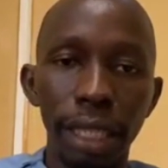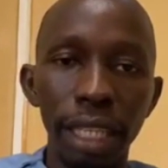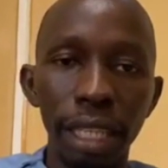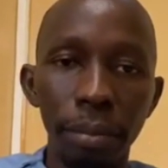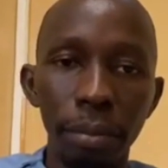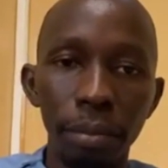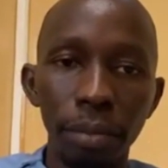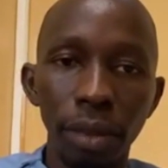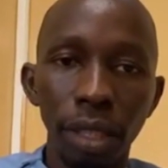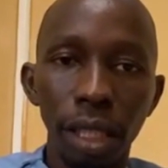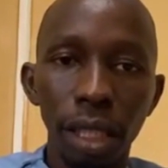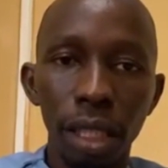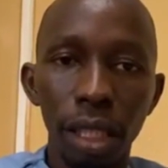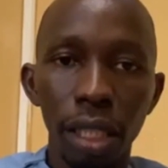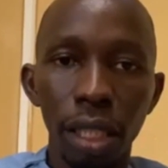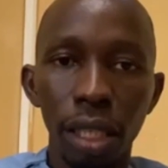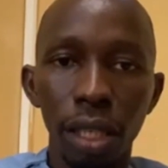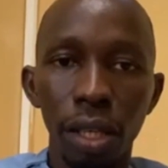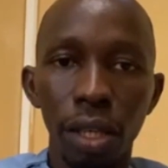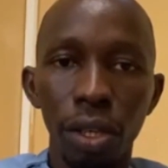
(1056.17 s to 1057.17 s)

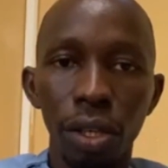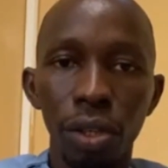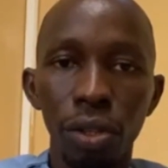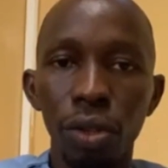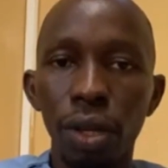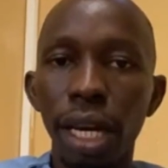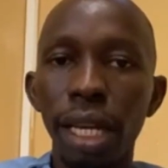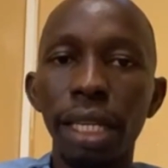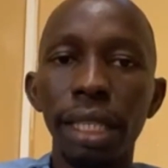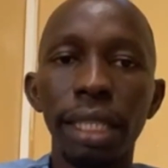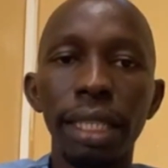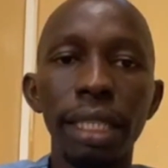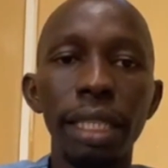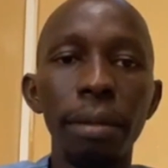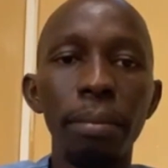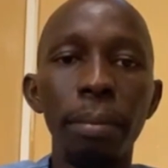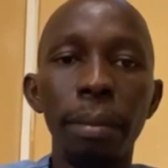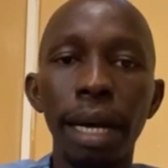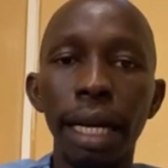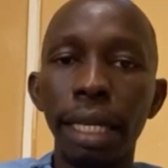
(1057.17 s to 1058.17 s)
management of the team.
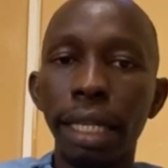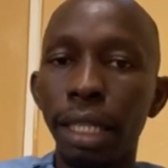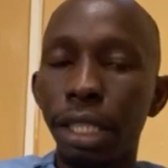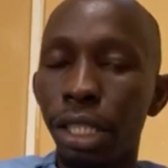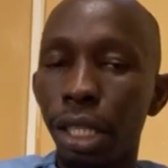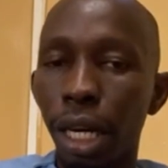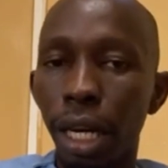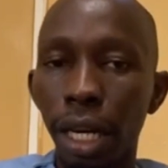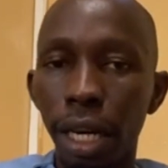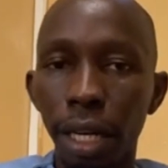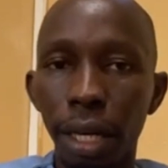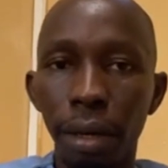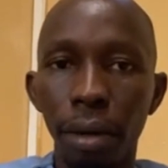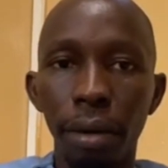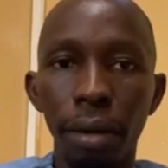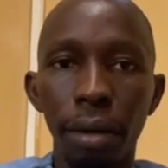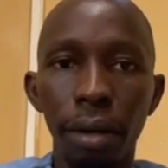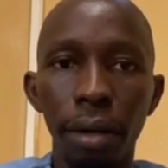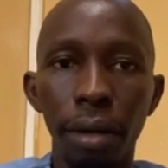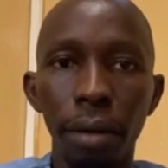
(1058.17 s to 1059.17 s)
You get the
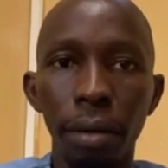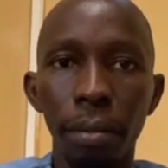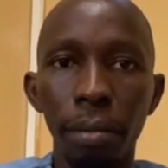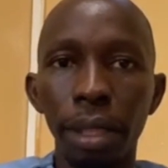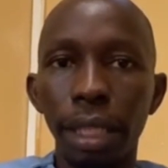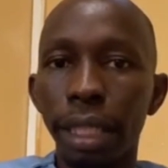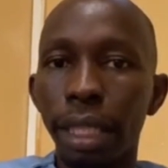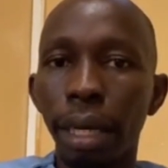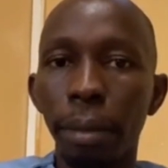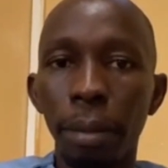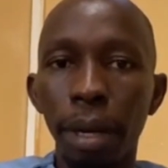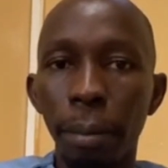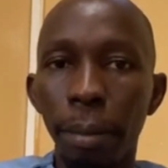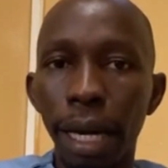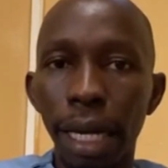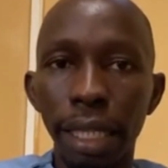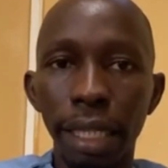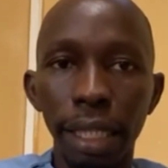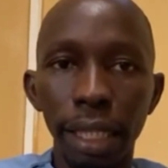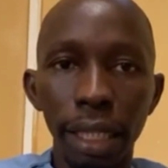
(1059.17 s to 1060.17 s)
team manager,
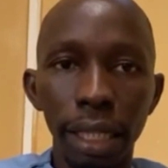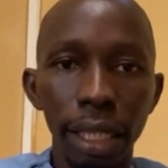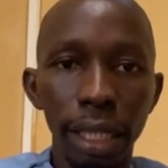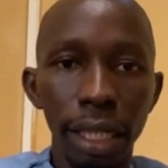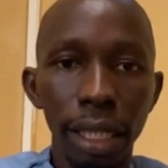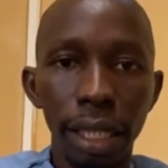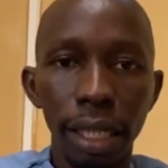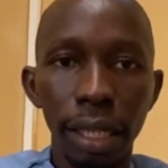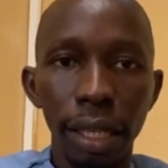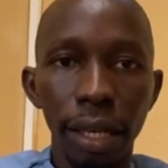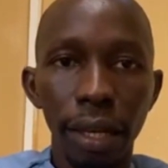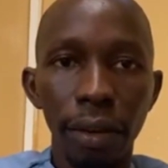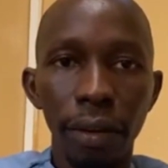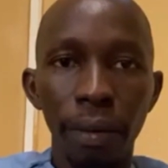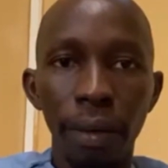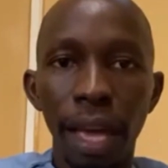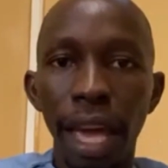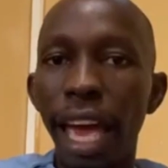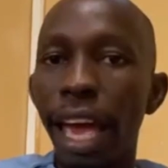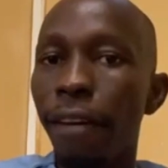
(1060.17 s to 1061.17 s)
Mr.
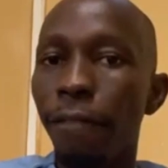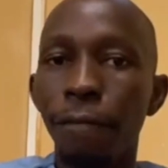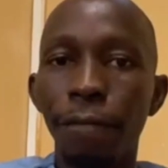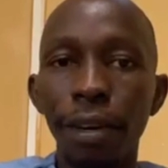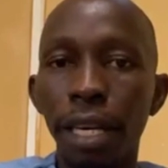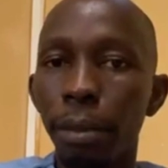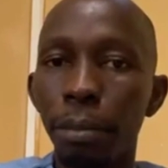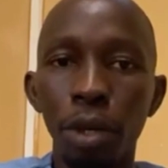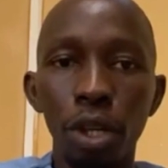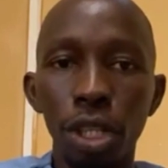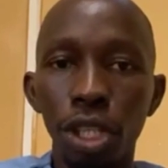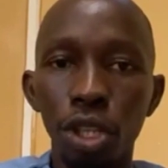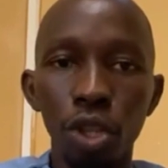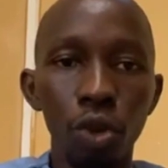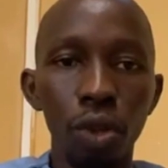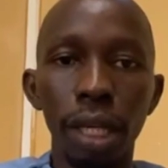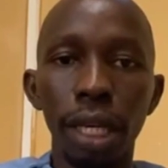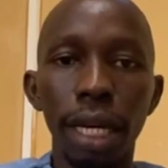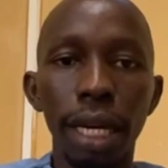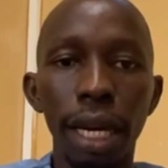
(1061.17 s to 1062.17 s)
Babadi.
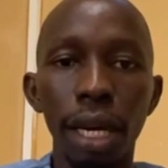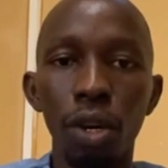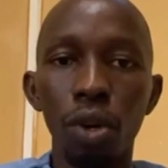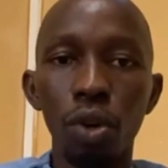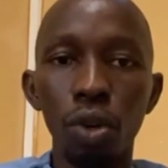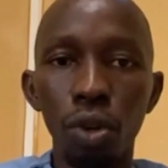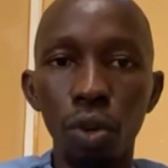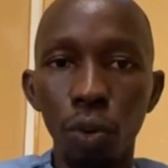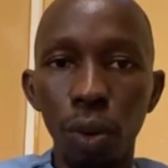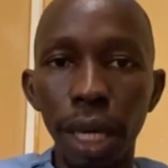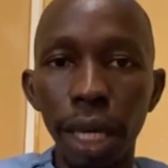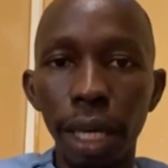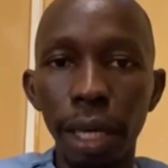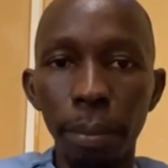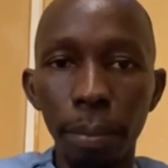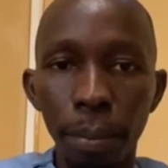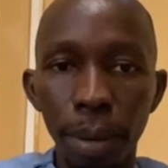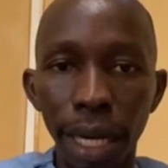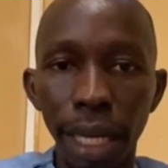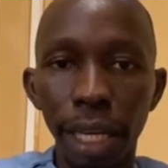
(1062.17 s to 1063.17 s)

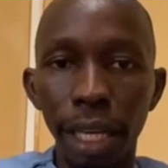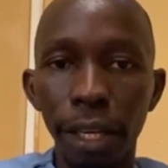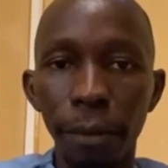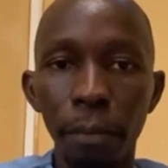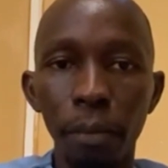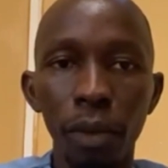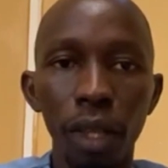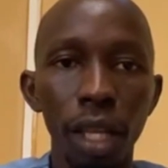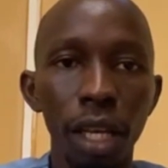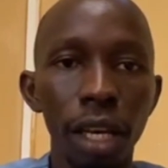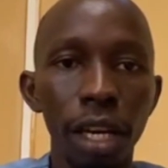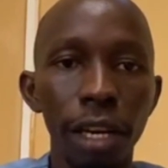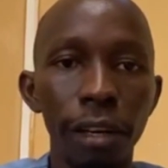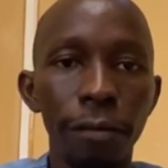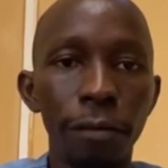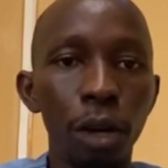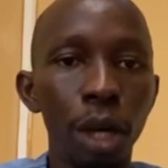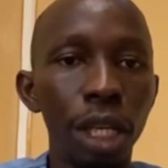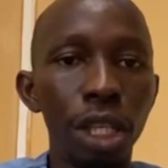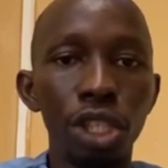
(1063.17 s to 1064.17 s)
Everybody know the kind of role
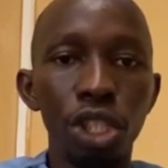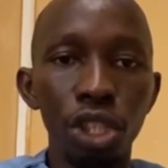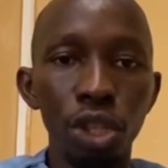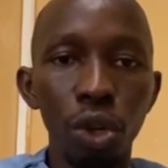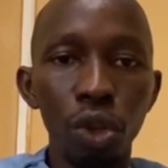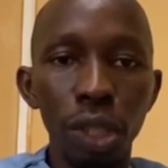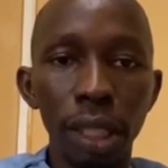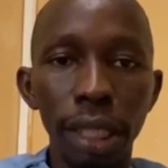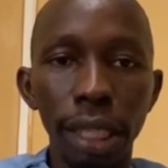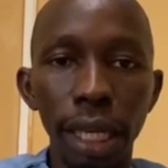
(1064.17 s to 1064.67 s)
we in play